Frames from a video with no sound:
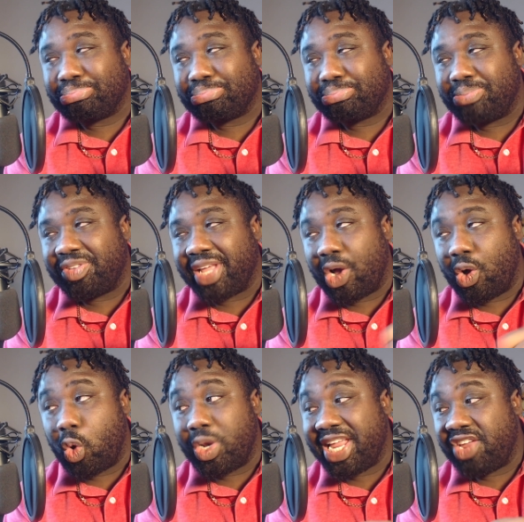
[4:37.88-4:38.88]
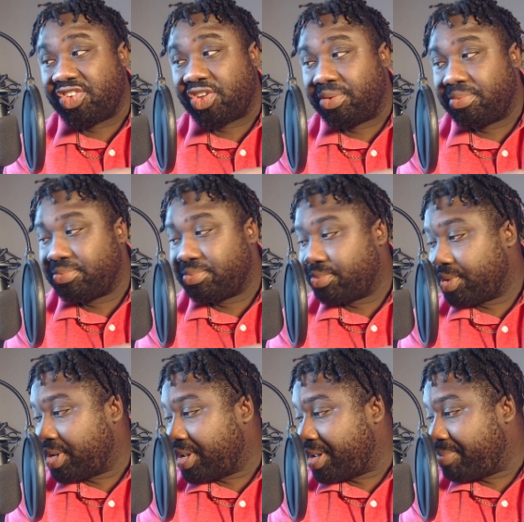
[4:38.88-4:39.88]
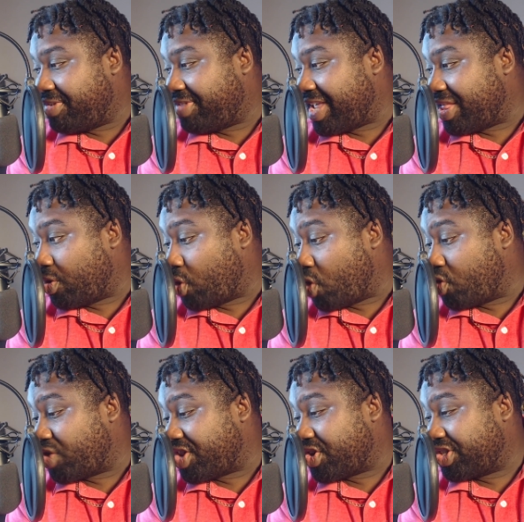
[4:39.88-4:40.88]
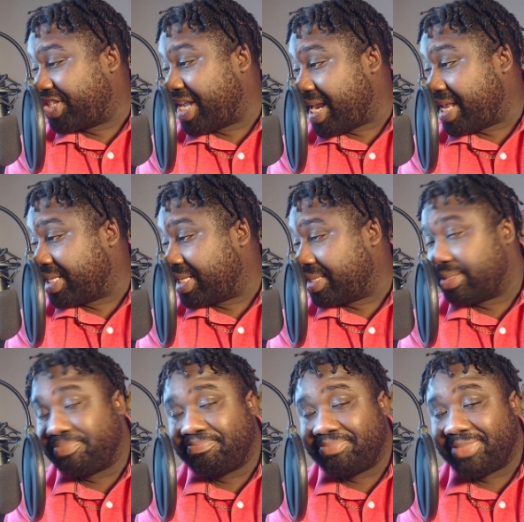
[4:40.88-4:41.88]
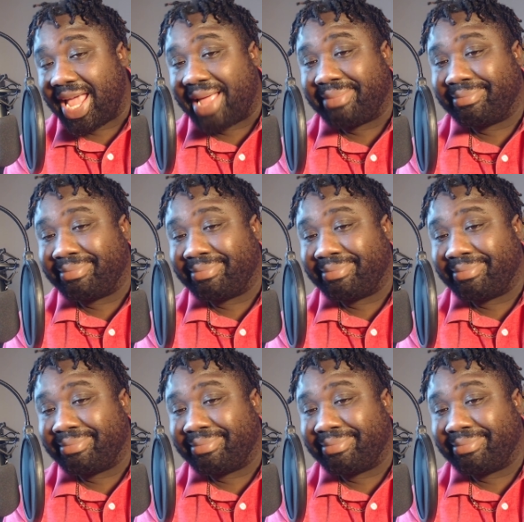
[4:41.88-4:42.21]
Mistake a whole nation. Mistake the country that you're staying in. Yeah.